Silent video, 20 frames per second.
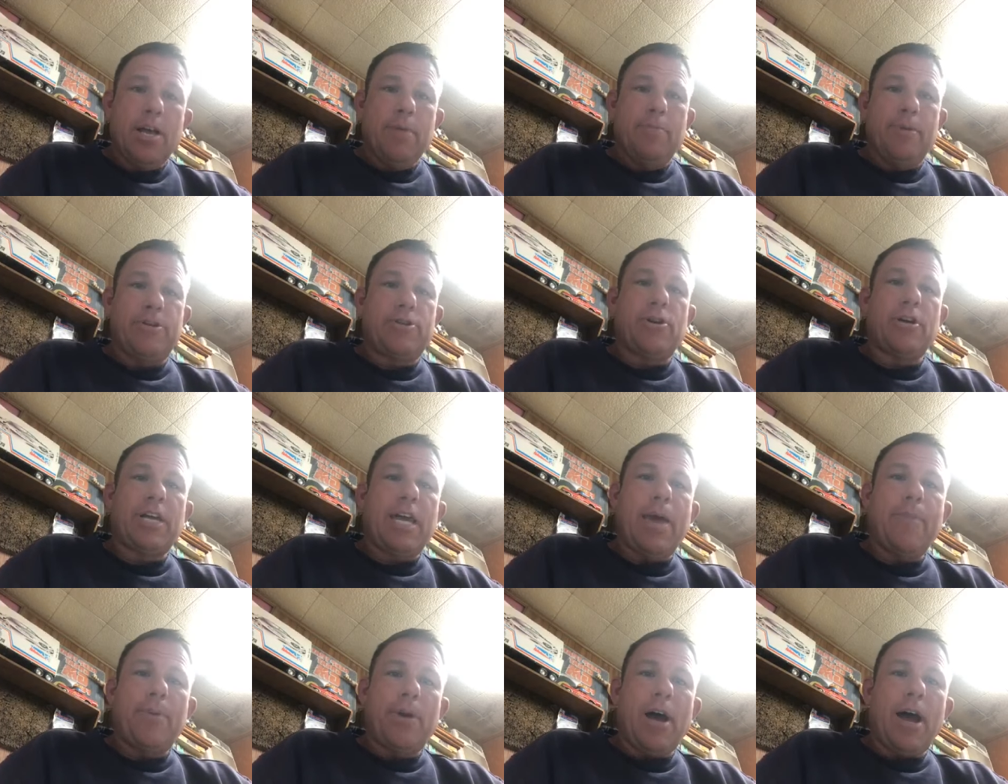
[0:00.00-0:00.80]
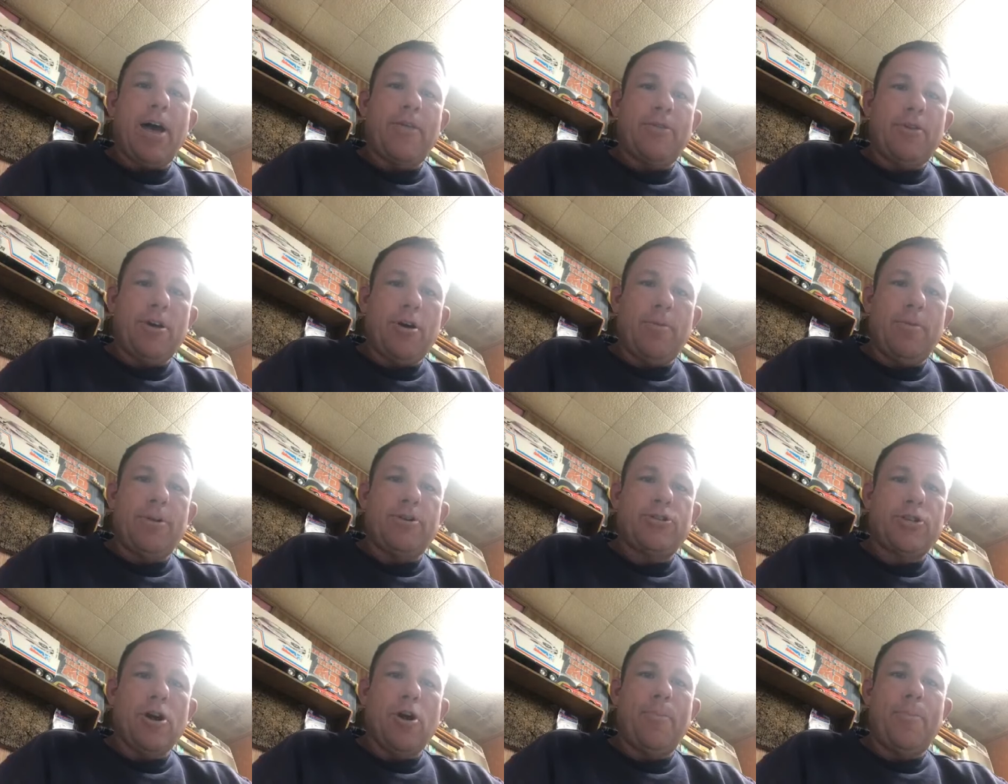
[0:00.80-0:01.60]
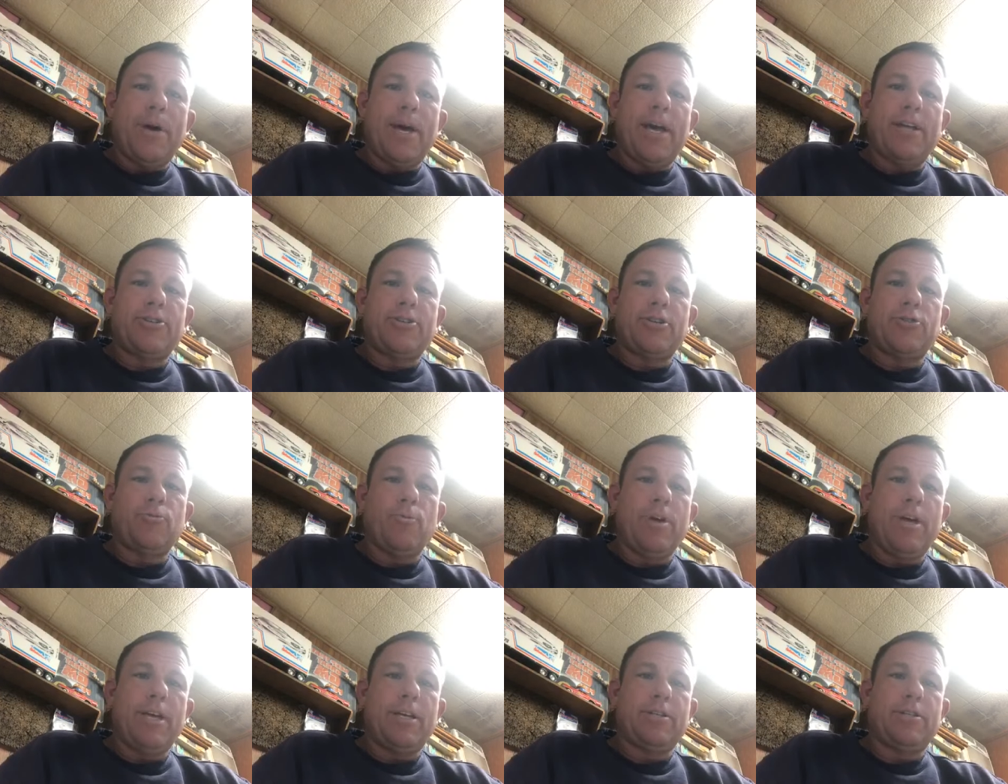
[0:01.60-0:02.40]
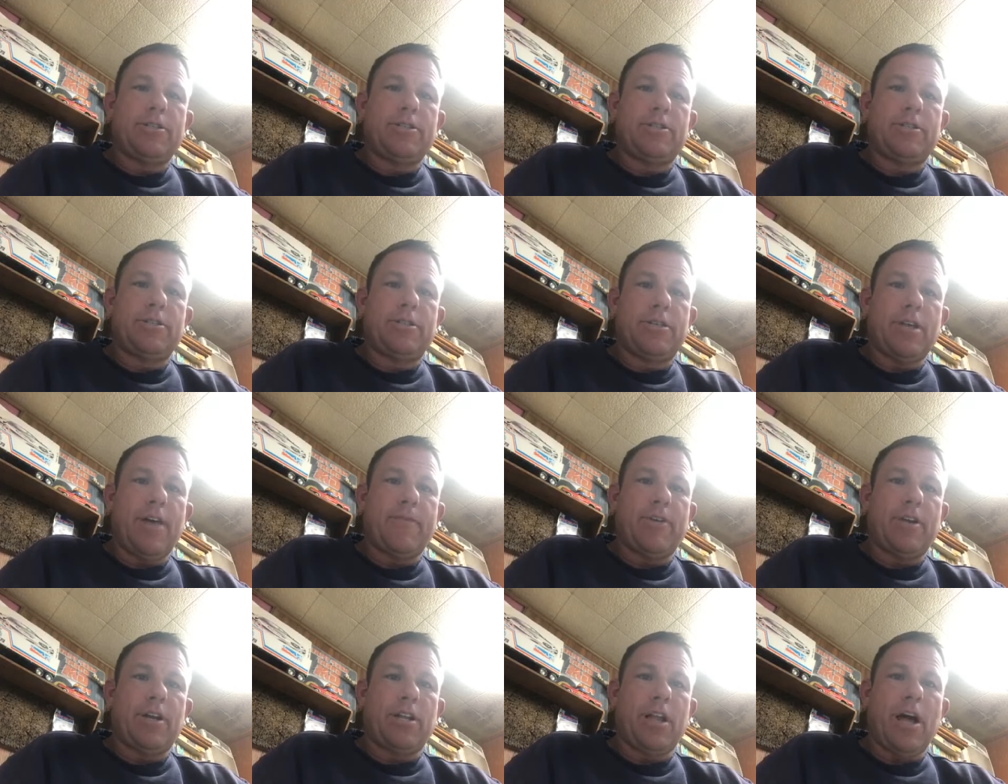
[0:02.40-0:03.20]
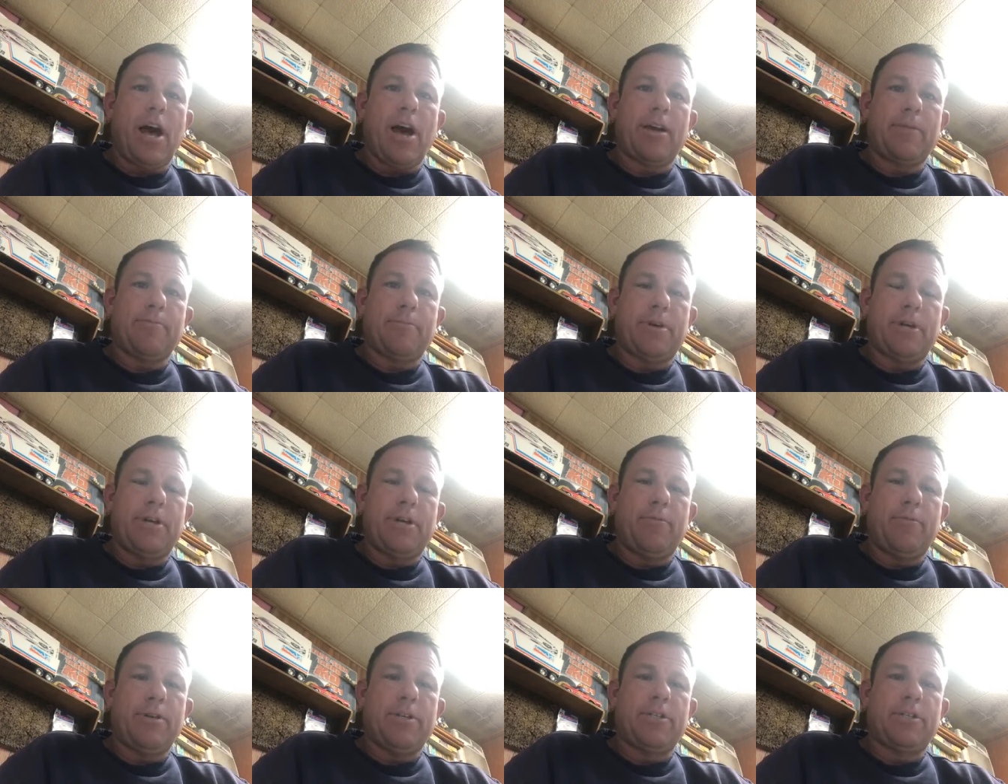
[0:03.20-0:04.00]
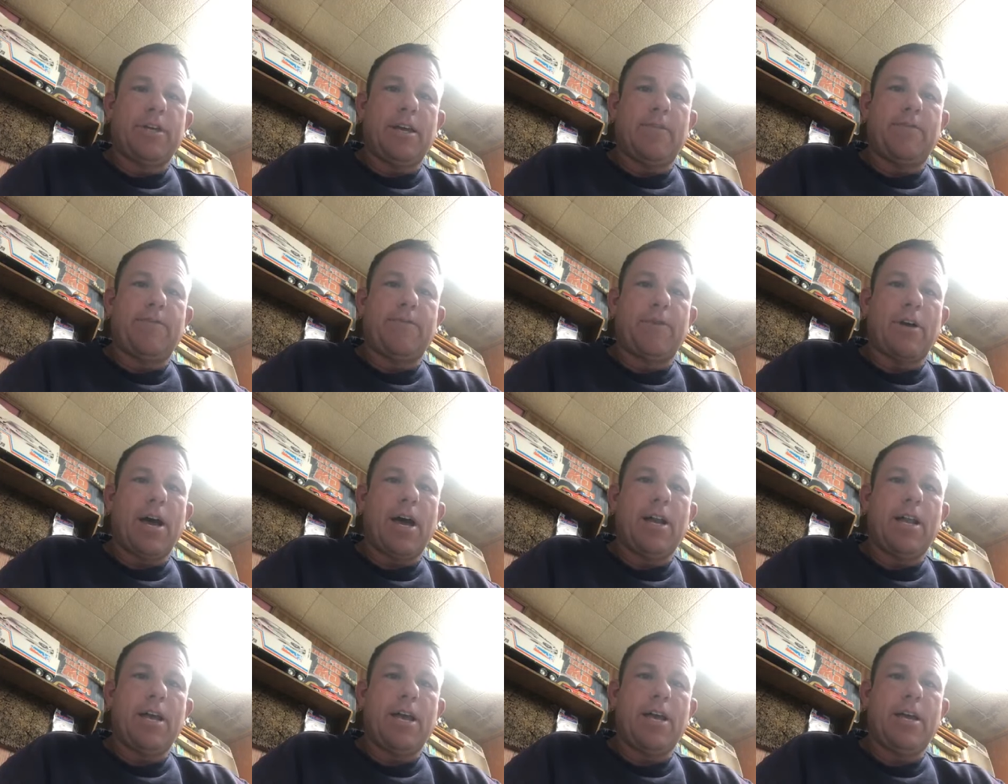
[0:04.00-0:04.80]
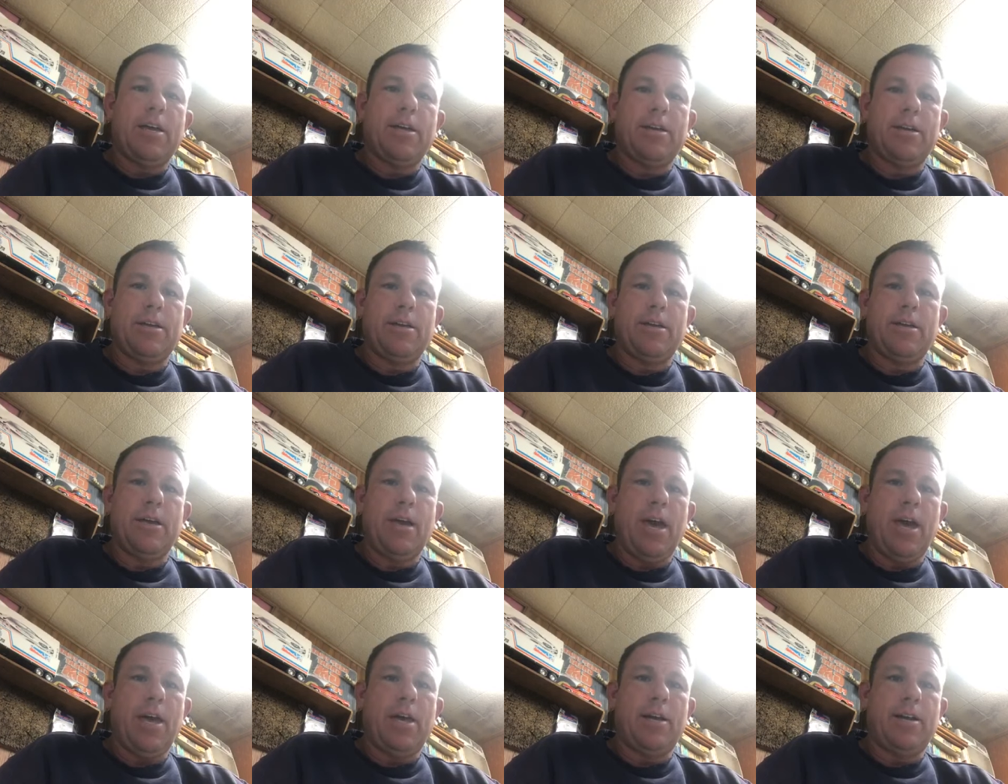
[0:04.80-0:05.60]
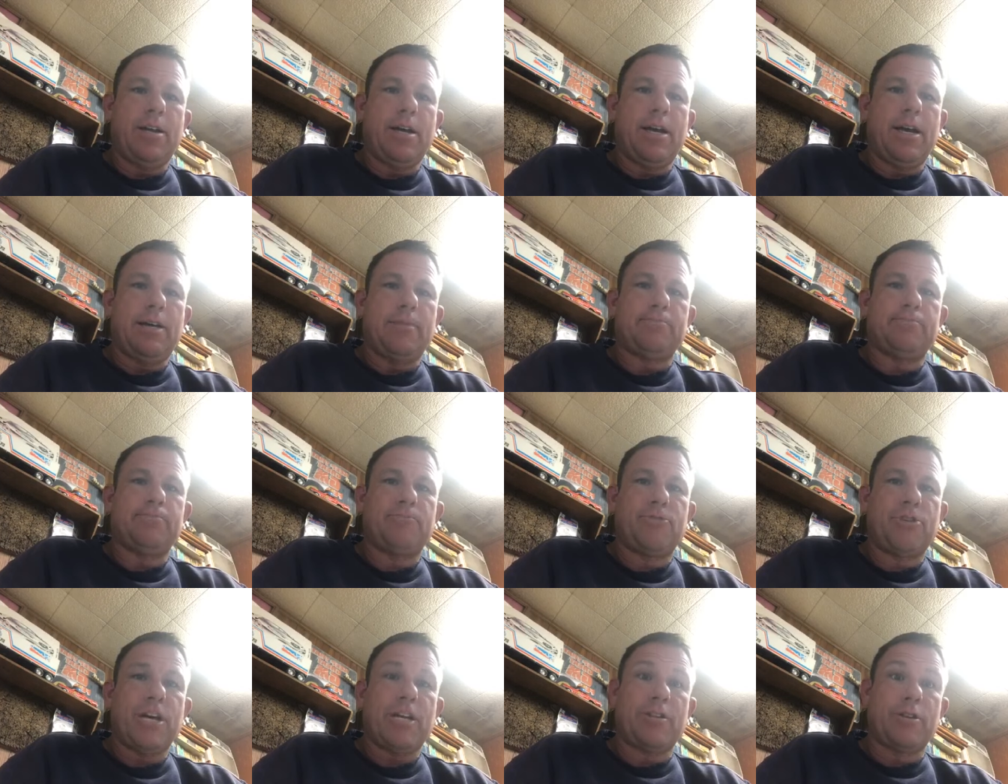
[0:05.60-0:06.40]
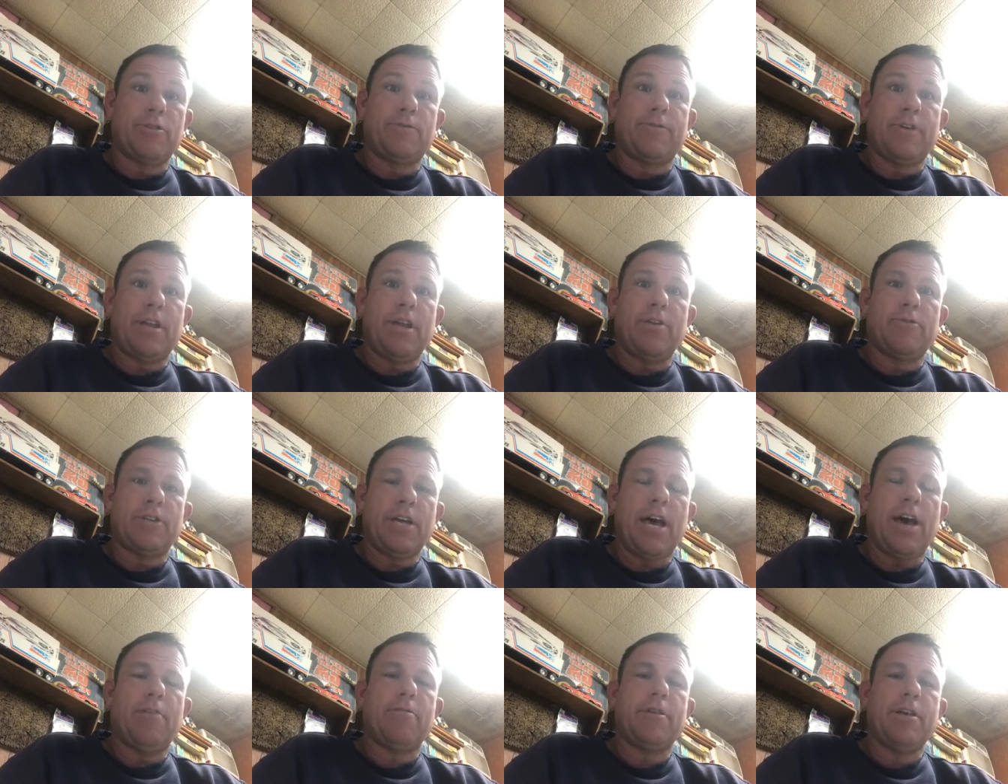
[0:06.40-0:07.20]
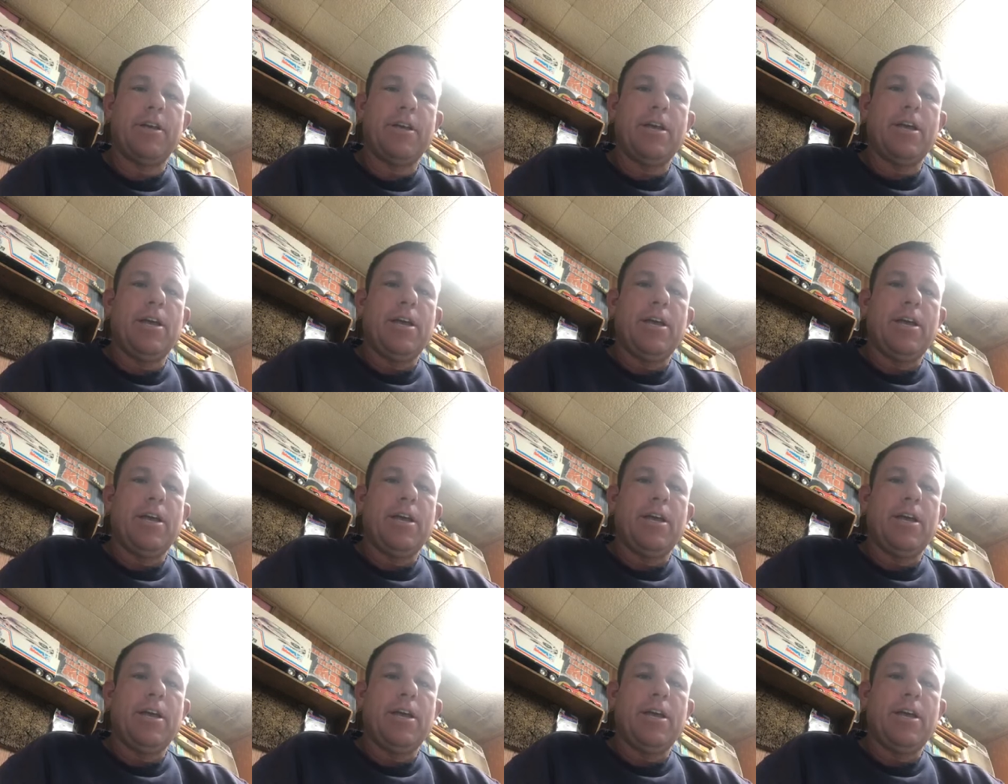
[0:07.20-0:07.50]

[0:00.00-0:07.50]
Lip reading: be sure to keep an eye on the Nobody Show page this week, 7 o'clock, Monday, Wednesday, and Friday, and check those videos out.